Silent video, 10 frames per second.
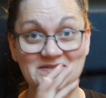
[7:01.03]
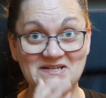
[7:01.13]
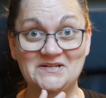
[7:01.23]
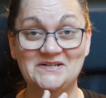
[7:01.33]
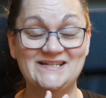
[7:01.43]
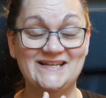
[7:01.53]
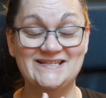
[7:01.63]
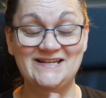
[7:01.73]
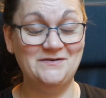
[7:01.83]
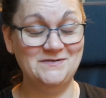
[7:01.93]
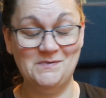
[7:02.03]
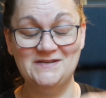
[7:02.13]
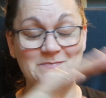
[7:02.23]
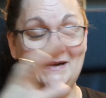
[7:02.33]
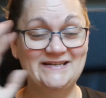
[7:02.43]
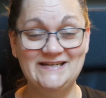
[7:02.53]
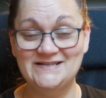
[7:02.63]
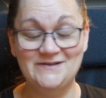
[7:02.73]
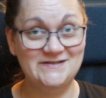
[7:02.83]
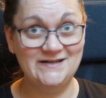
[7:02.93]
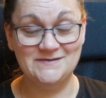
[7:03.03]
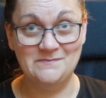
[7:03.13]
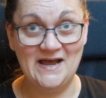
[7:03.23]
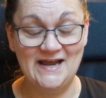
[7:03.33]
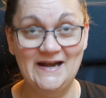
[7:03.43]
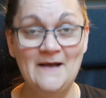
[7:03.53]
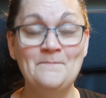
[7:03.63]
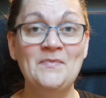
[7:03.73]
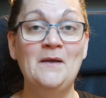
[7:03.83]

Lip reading: So it's not just, the responsibility is not just mine.